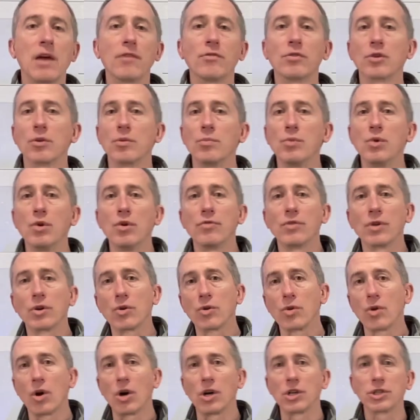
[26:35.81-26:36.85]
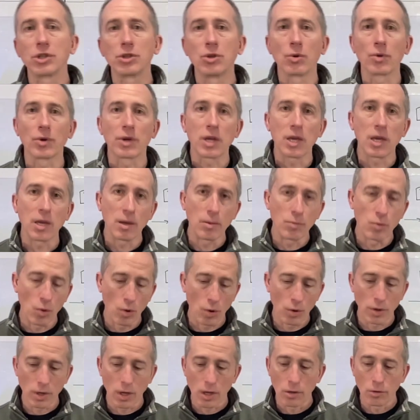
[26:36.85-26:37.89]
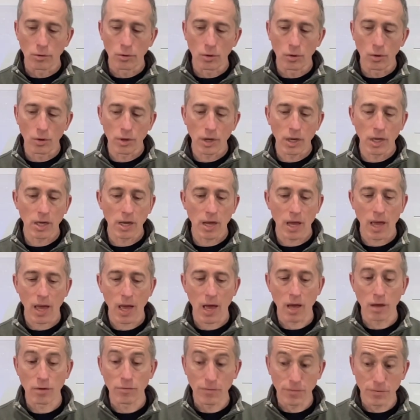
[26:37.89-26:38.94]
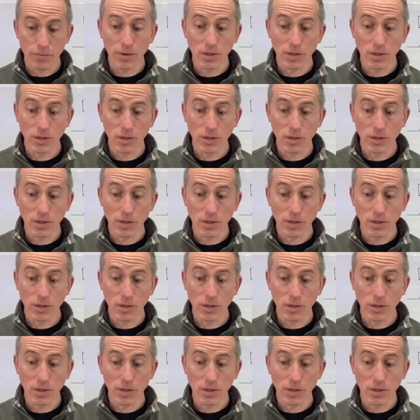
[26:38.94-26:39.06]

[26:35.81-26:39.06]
able to move across your keyboard, looking ahead,